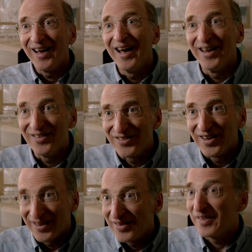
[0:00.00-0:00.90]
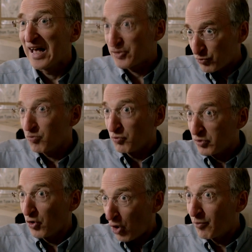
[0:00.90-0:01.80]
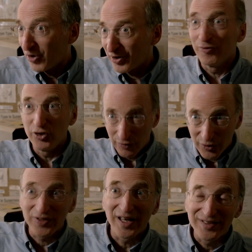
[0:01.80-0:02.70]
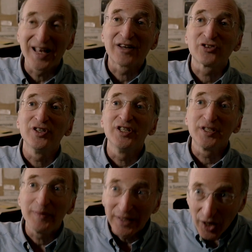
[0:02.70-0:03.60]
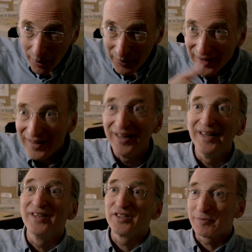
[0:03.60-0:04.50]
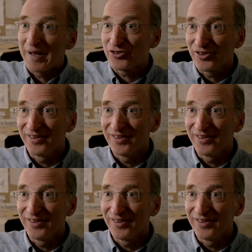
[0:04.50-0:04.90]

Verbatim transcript: and that's the hallmark of a universe that's actually speeding up in its expansion.